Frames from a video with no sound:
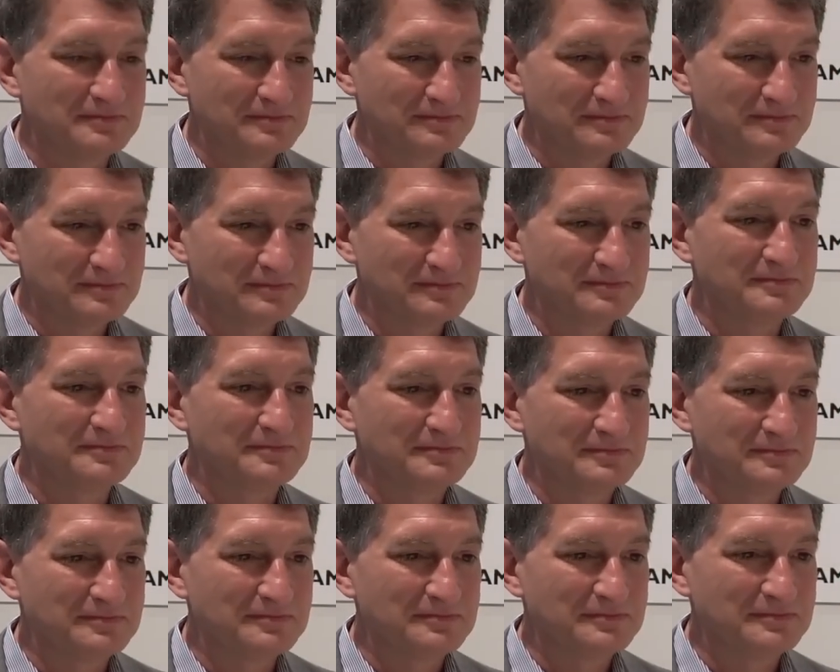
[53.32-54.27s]

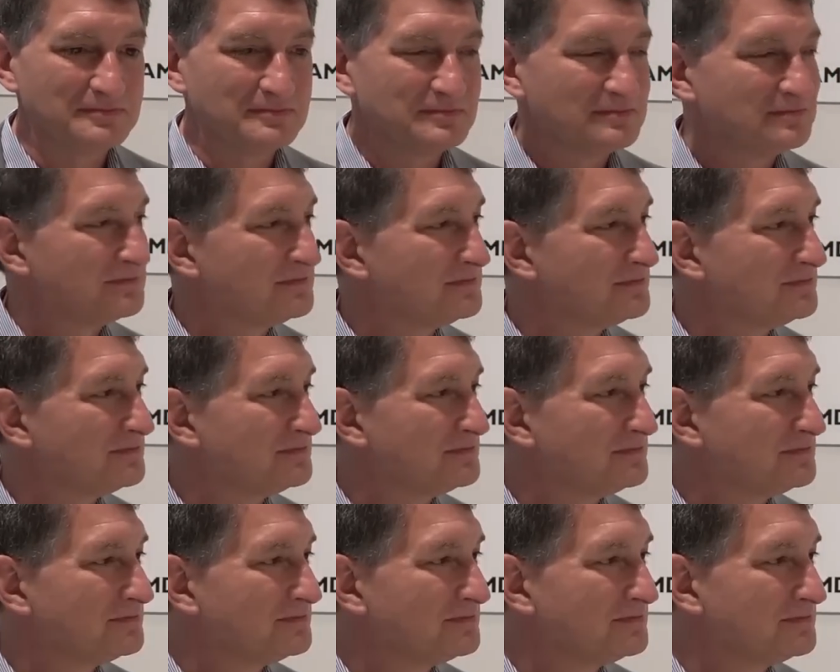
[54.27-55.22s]

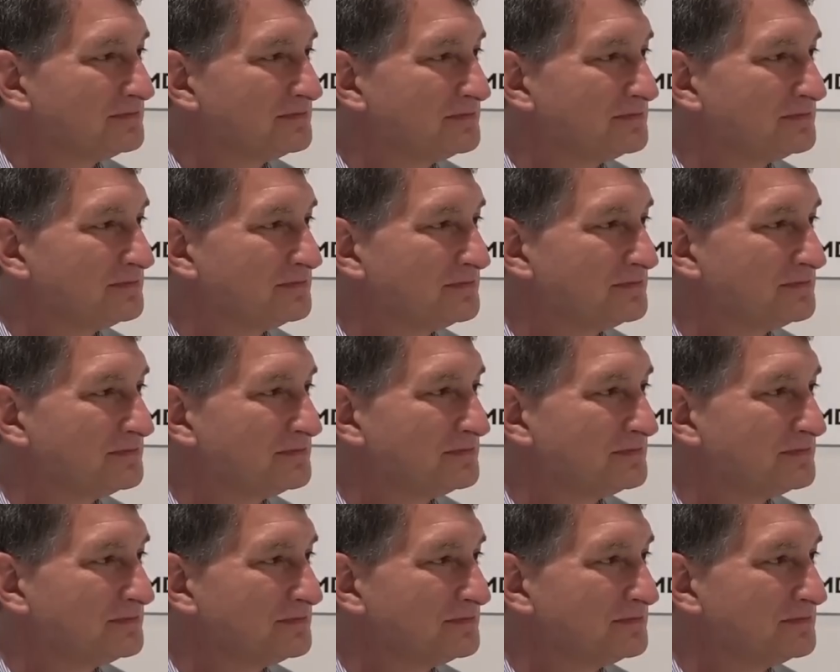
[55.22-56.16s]

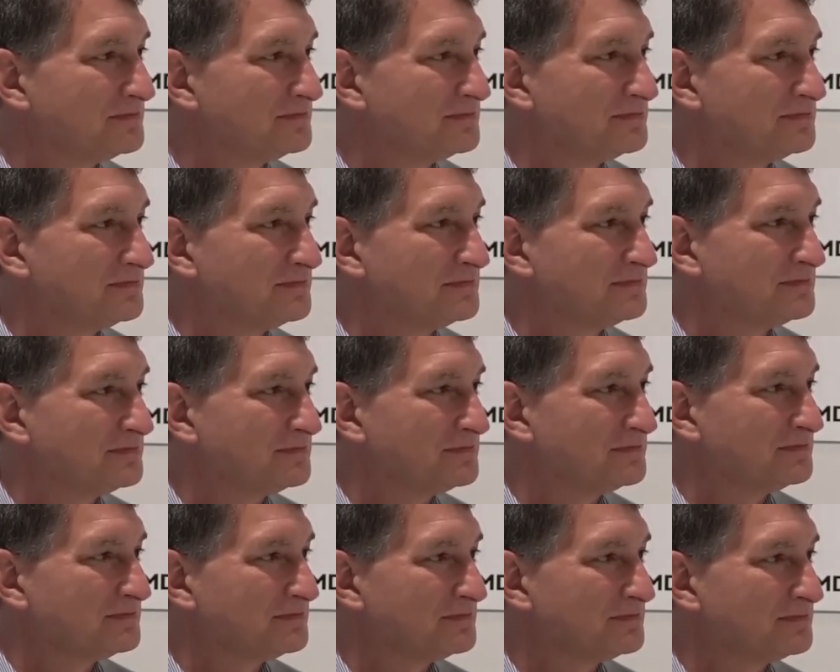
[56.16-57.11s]

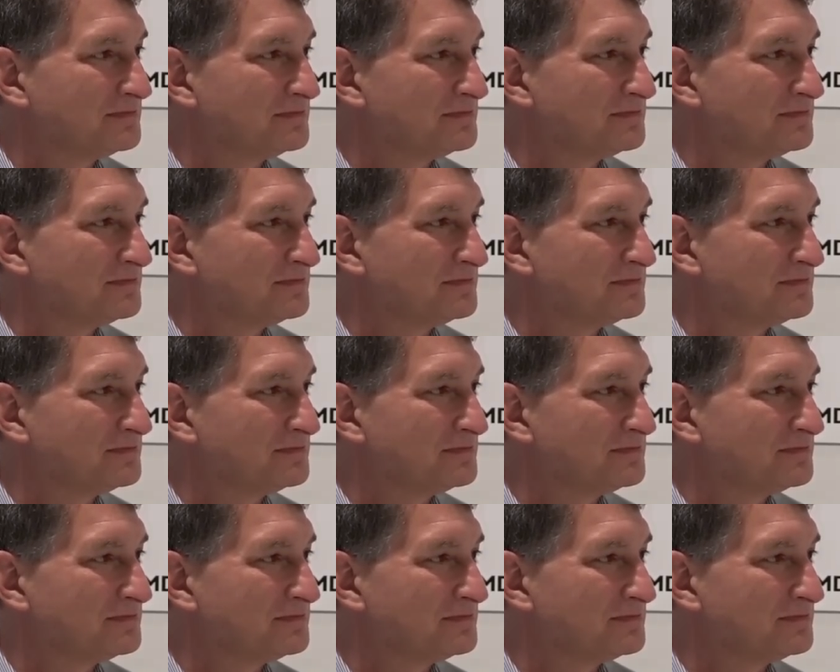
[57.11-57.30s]
(silent)